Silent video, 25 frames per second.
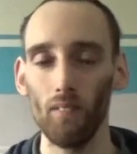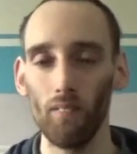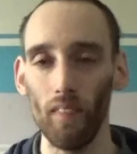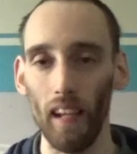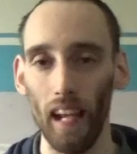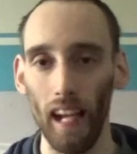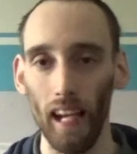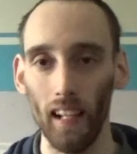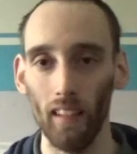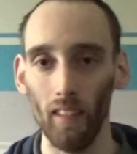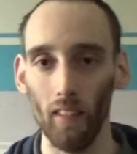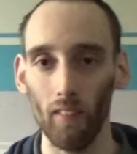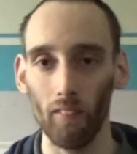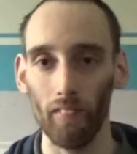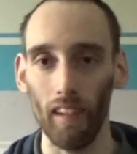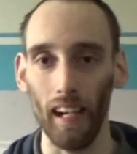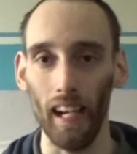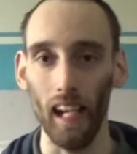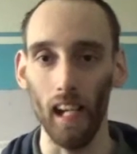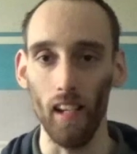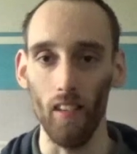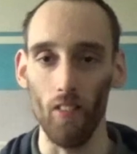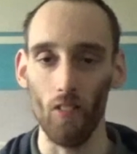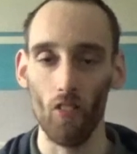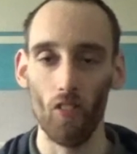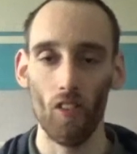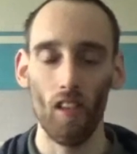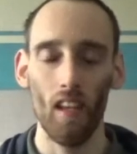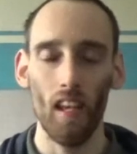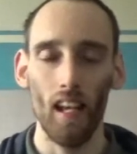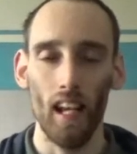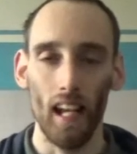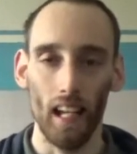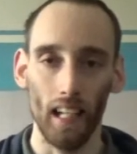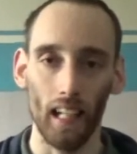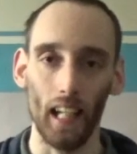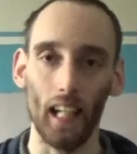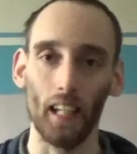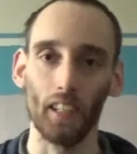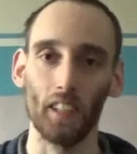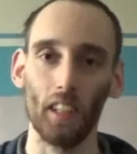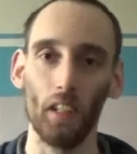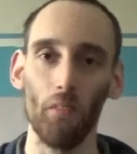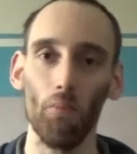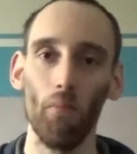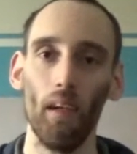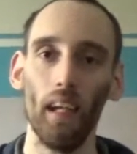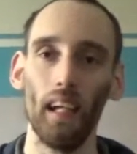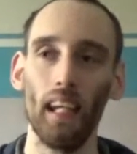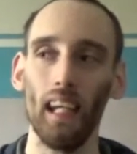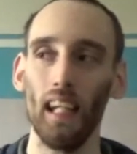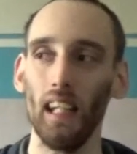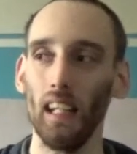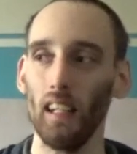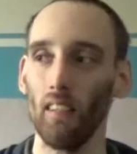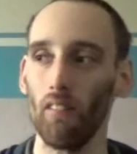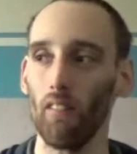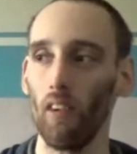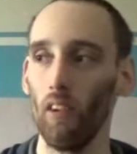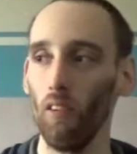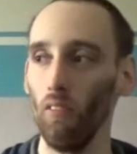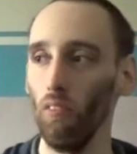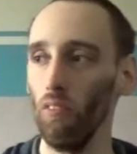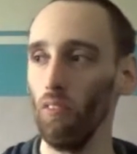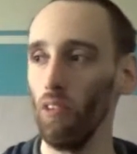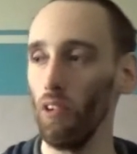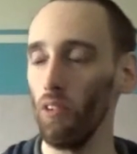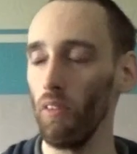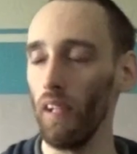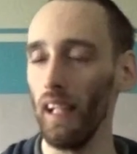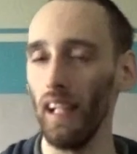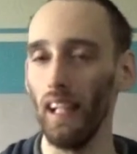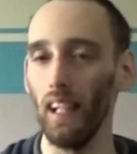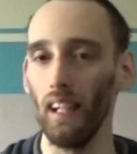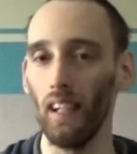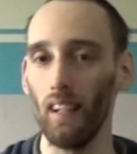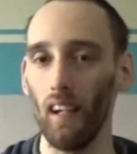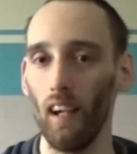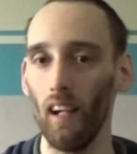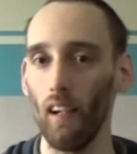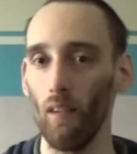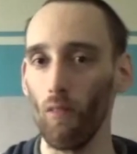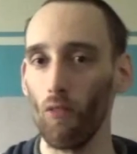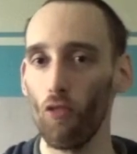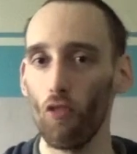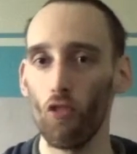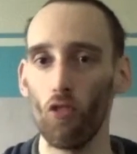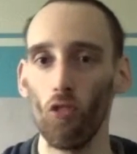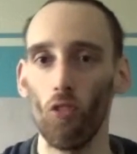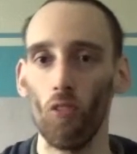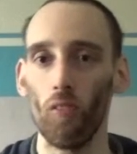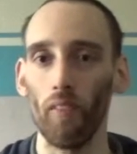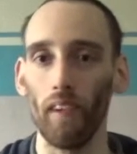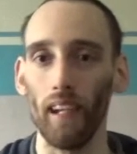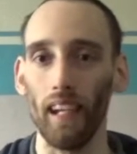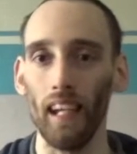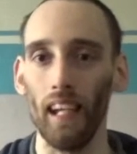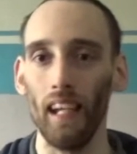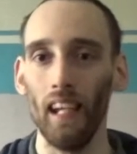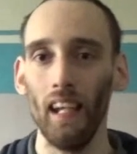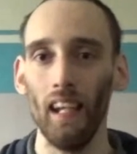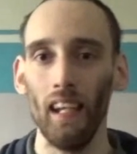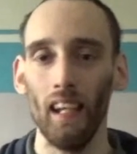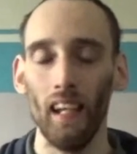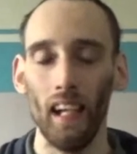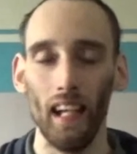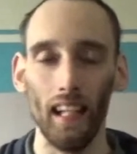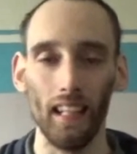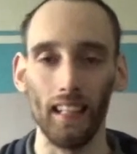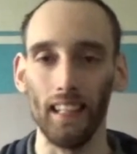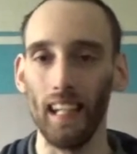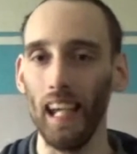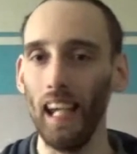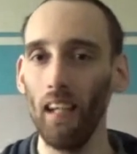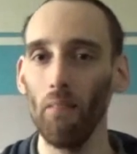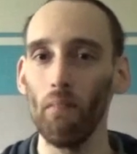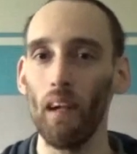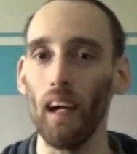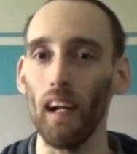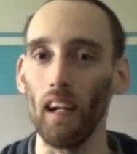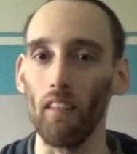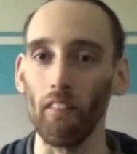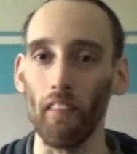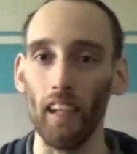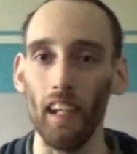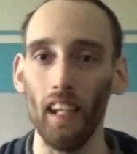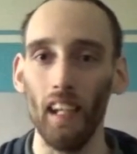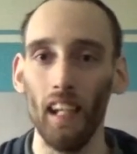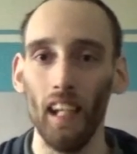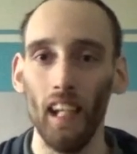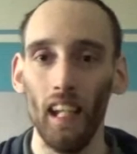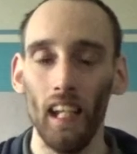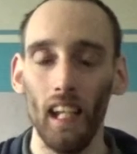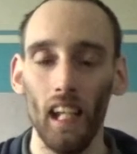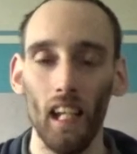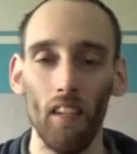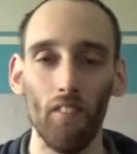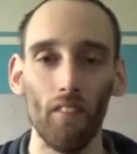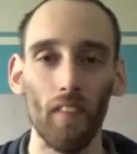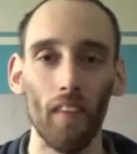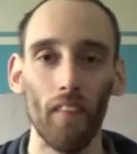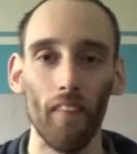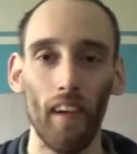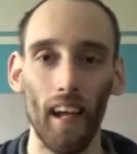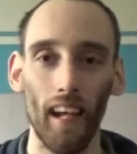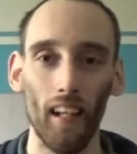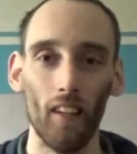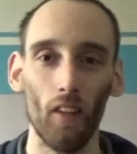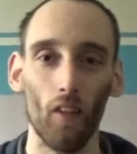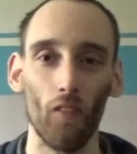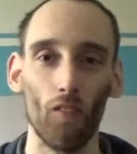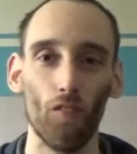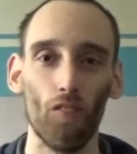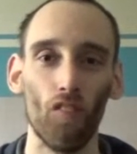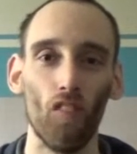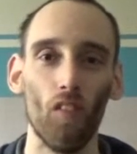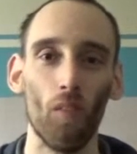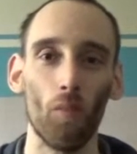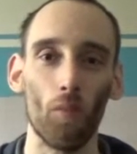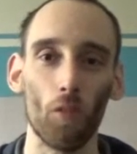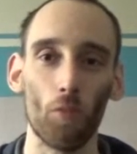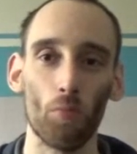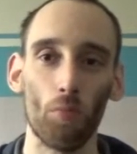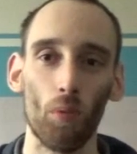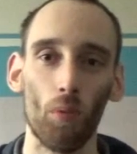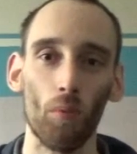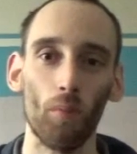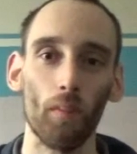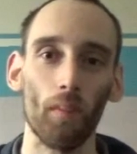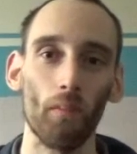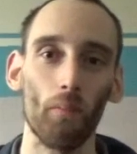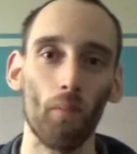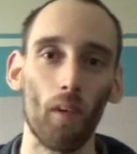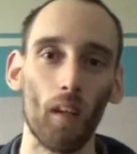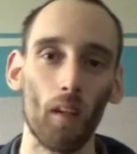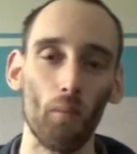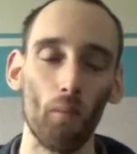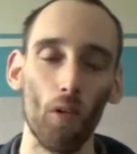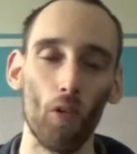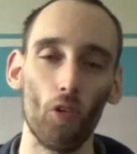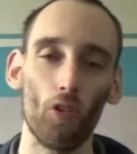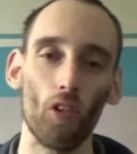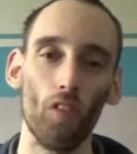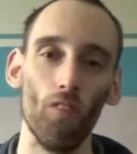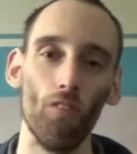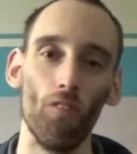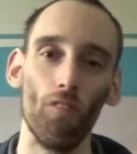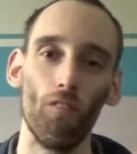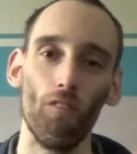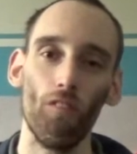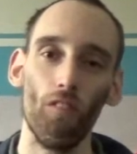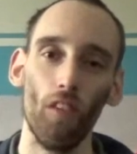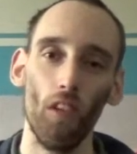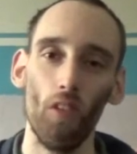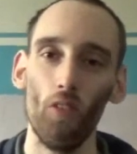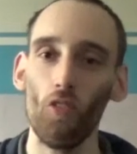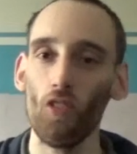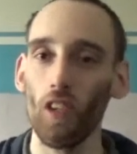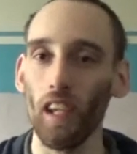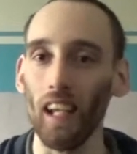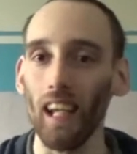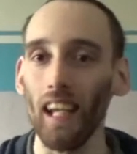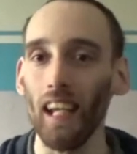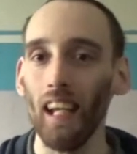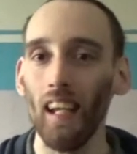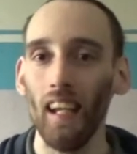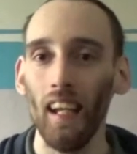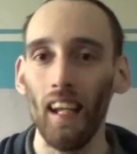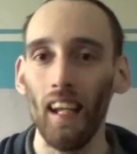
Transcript: Halo reins and actually making their own unique kind of story and game out of it. Even though Halo 4 was probably one of the most confusing